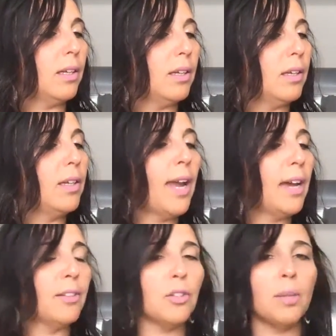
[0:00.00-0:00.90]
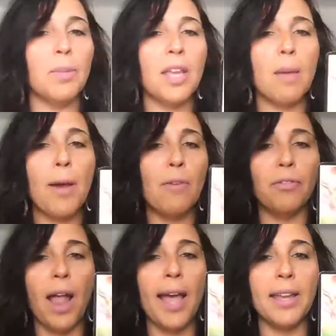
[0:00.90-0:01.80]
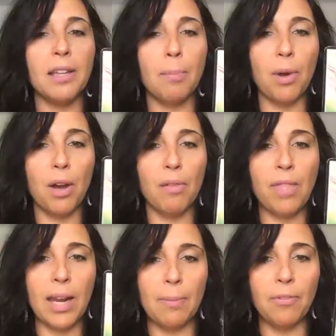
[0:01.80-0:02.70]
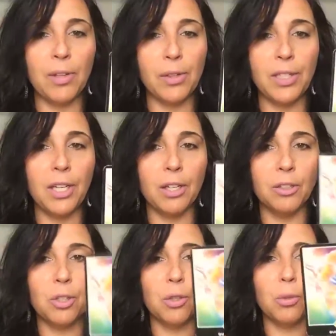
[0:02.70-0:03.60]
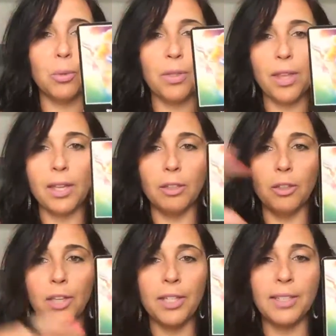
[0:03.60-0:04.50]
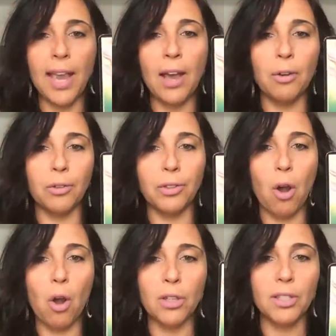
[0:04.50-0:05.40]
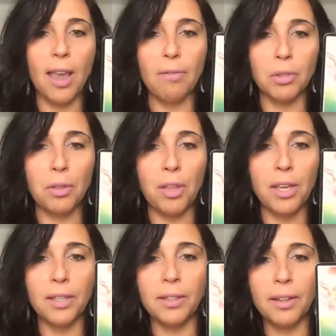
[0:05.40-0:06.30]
Yeah, and there's something about flying above that I'm feeling here too, with like looking down onto everything.